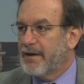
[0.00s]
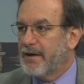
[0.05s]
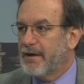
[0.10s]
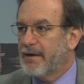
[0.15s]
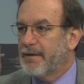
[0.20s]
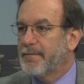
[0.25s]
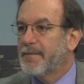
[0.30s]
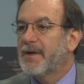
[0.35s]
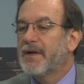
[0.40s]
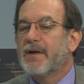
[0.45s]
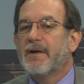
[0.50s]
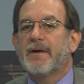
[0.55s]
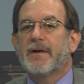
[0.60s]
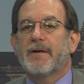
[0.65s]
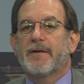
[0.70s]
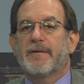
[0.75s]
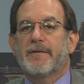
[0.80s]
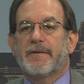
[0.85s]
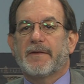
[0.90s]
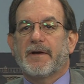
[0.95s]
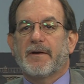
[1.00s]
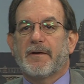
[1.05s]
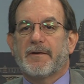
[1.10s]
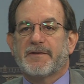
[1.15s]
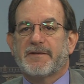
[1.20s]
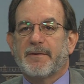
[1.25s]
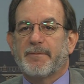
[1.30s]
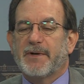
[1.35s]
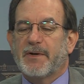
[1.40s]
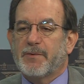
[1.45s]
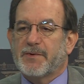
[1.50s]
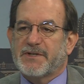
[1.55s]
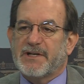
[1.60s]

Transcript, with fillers: Um, there, somebody was